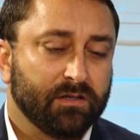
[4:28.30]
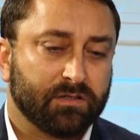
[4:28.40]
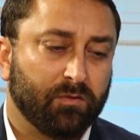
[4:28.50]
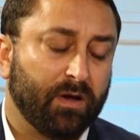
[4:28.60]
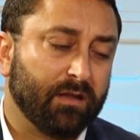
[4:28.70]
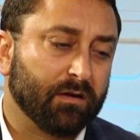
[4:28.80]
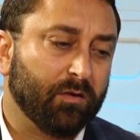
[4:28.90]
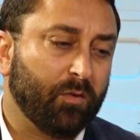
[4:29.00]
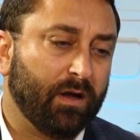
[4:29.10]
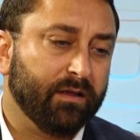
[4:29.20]
So whether
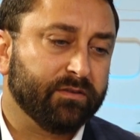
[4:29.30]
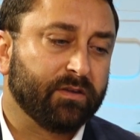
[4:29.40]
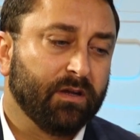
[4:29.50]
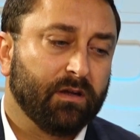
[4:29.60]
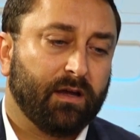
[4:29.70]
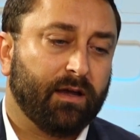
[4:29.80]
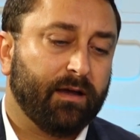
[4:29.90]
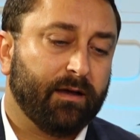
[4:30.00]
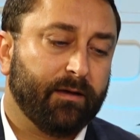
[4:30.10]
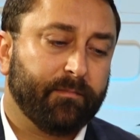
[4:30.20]
it was
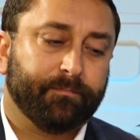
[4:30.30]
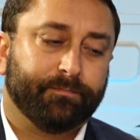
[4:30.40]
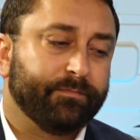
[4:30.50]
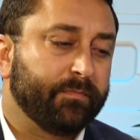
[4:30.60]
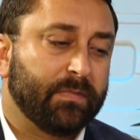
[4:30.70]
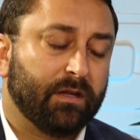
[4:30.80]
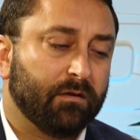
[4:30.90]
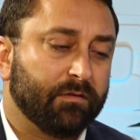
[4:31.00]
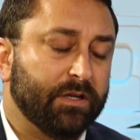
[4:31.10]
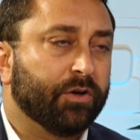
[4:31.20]

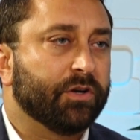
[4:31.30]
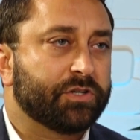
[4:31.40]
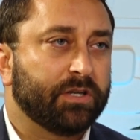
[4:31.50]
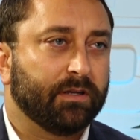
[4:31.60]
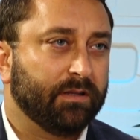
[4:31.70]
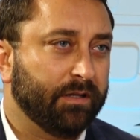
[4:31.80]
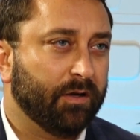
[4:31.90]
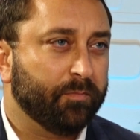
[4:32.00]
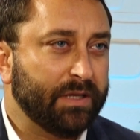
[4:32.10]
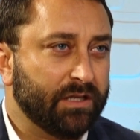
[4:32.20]
renourishing
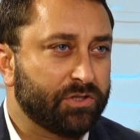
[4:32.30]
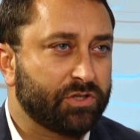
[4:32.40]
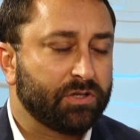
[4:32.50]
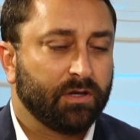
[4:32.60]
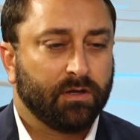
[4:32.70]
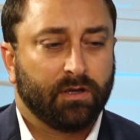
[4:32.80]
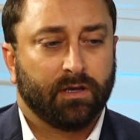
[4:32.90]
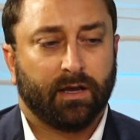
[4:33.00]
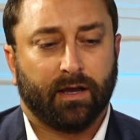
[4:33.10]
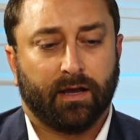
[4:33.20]
Lido Beach,
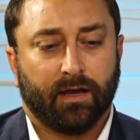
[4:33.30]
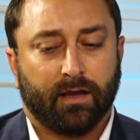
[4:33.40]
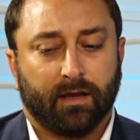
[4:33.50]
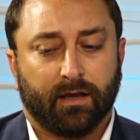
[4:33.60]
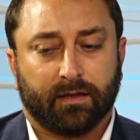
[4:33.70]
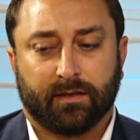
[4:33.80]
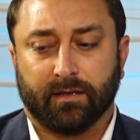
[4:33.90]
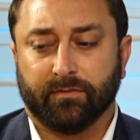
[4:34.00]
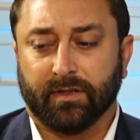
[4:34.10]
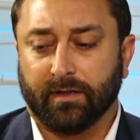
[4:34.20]

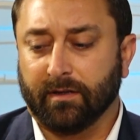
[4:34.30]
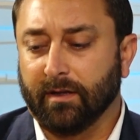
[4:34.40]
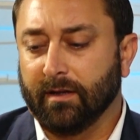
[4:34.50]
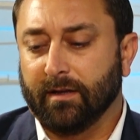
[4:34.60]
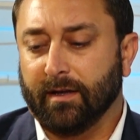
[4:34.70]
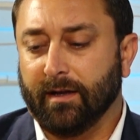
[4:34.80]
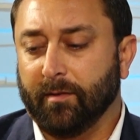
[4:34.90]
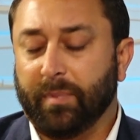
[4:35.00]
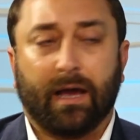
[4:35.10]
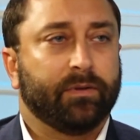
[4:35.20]
giving
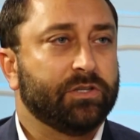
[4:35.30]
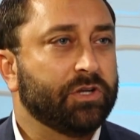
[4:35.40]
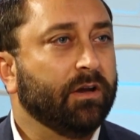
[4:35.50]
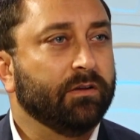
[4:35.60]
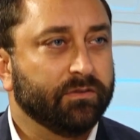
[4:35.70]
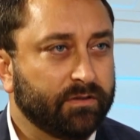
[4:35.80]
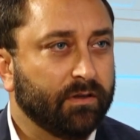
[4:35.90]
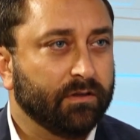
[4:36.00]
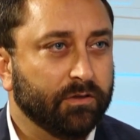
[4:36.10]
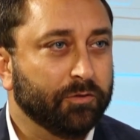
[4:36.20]
Bobby Jones
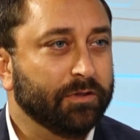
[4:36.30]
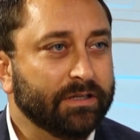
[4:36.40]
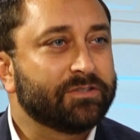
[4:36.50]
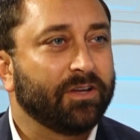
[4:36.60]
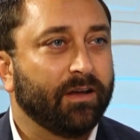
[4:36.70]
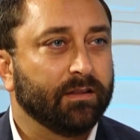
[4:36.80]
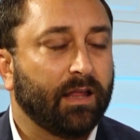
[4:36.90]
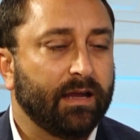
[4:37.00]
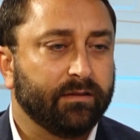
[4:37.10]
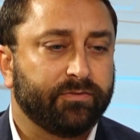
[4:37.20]
a new lease on
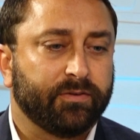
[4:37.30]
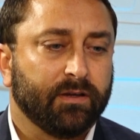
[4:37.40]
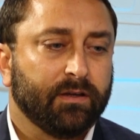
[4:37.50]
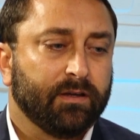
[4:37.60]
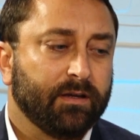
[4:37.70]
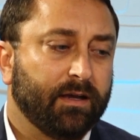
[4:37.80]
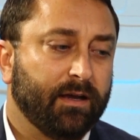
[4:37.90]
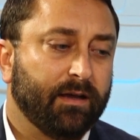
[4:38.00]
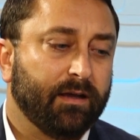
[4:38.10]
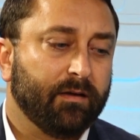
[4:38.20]
life,
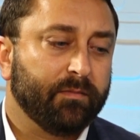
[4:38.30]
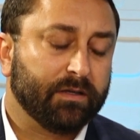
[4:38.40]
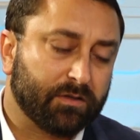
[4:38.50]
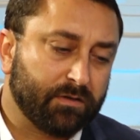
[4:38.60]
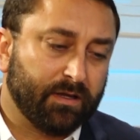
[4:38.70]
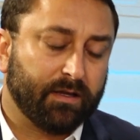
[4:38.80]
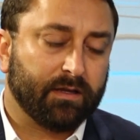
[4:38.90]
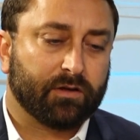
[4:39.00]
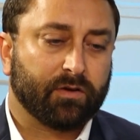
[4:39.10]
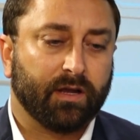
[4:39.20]

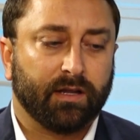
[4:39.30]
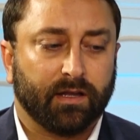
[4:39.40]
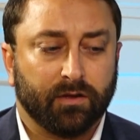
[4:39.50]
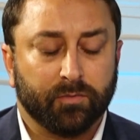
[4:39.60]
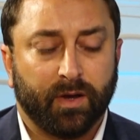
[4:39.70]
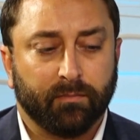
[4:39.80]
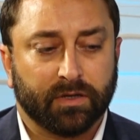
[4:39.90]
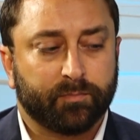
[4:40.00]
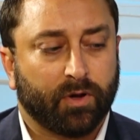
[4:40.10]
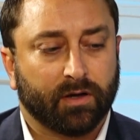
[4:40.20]
and creating a new
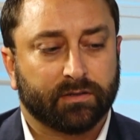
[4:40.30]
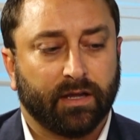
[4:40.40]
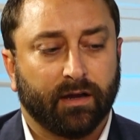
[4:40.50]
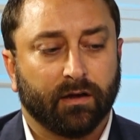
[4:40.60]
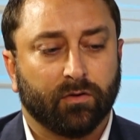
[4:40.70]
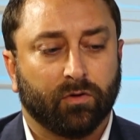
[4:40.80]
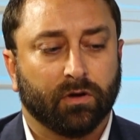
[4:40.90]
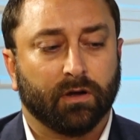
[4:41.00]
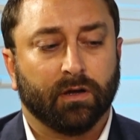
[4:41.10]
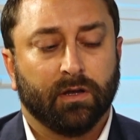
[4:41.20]
public park there,
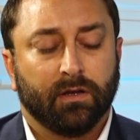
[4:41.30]
or